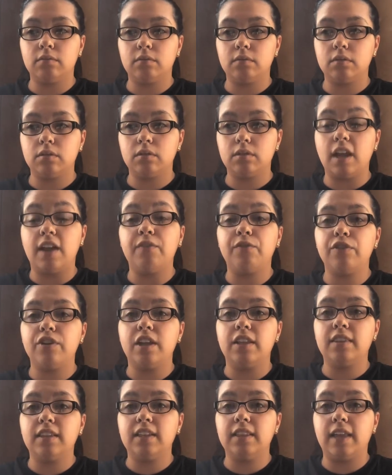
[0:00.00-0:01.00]
not for
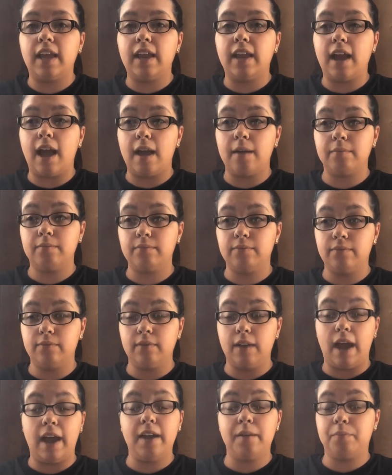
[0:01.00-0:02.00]
nothing, like, I
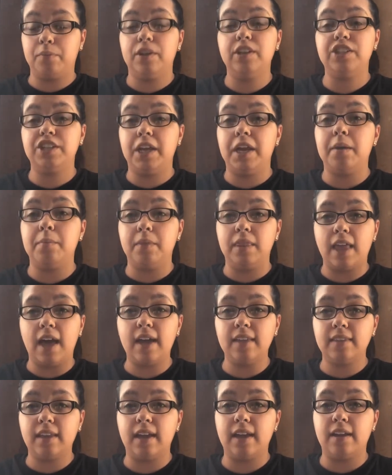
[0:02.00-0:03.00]
appreciate him a
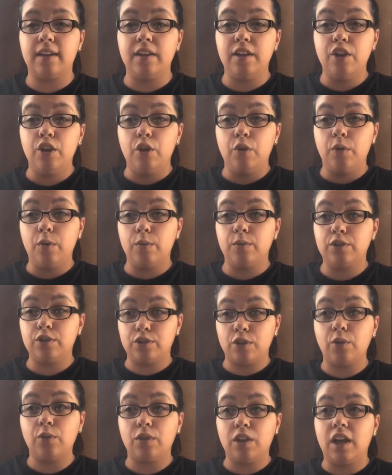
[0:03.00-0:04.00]
lot that we were
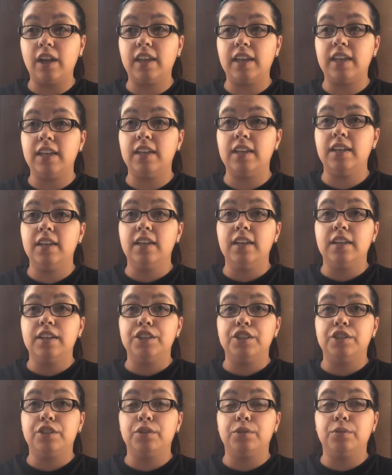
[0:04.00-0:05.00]
so lucky
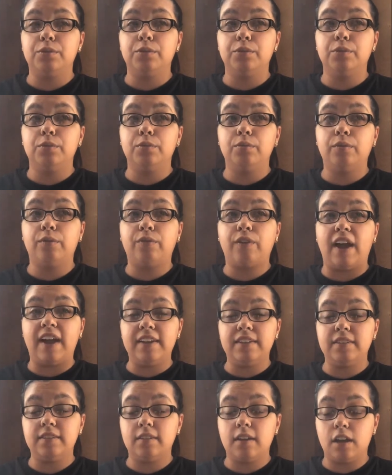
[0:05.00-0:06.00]
to
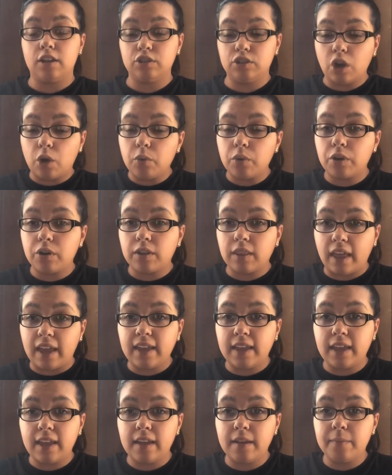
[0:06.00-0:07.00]
find a donor
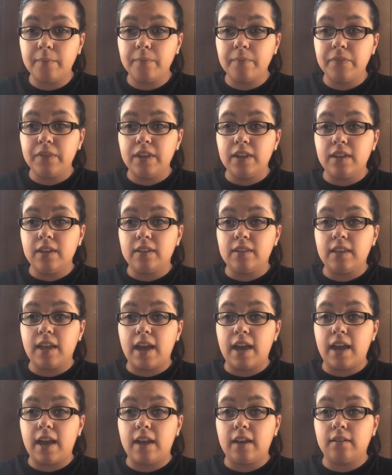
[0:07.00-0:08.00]
like him,
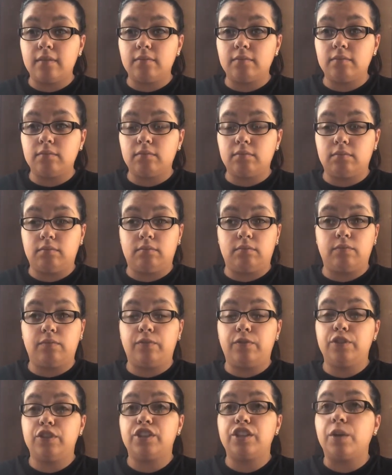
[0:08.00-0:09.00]
that
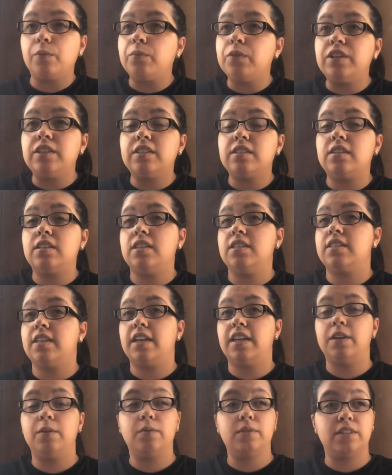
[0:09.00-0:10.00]
for some reason he
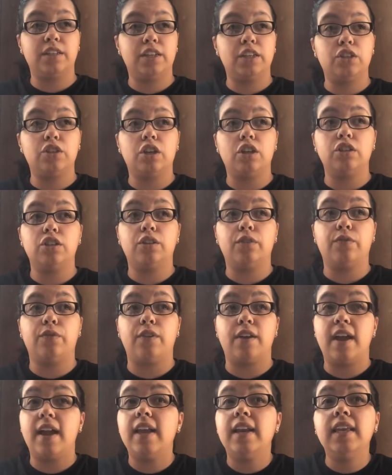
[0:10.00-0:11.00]
said he wasn't gonna charge us
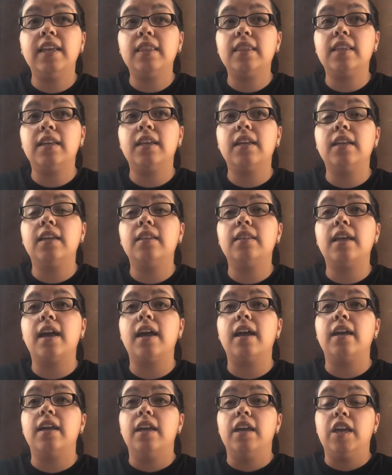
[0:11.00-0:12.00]
for anything,
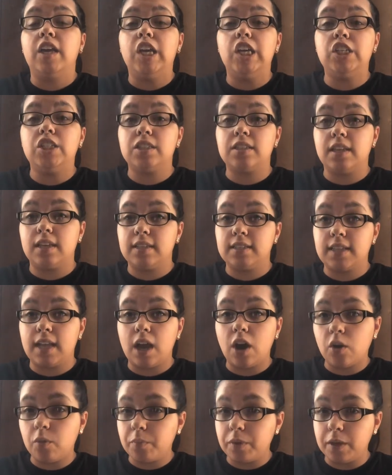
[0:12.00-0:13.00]
that he just likes to
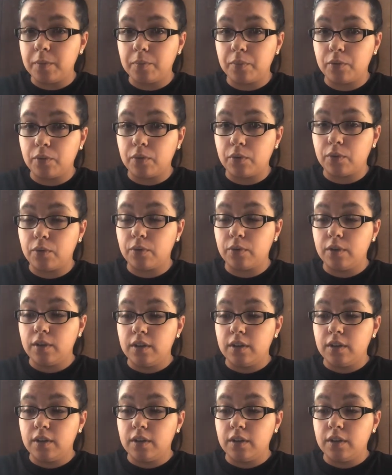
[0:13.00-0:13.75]
help people